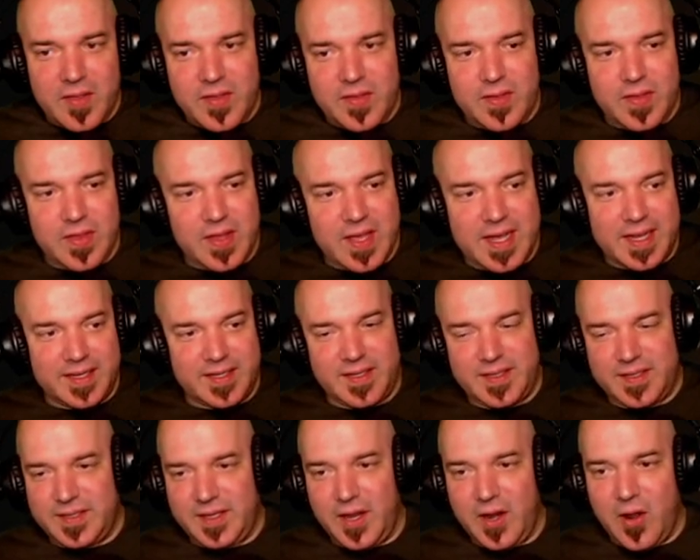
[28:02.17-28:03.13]
of this. Like you
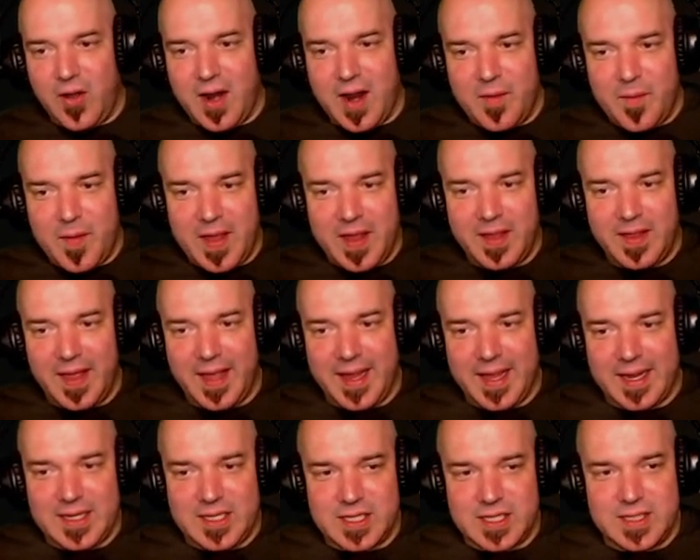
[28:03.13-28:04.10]
missions. know what I mean? Like
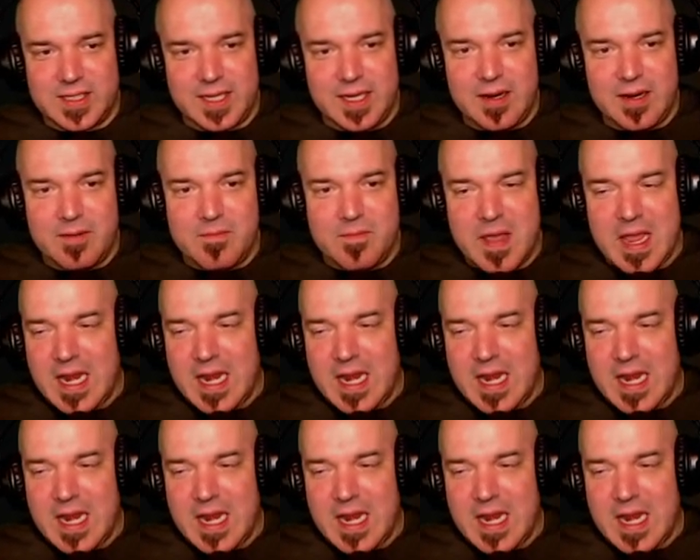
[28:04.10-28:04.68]
it just didn't um,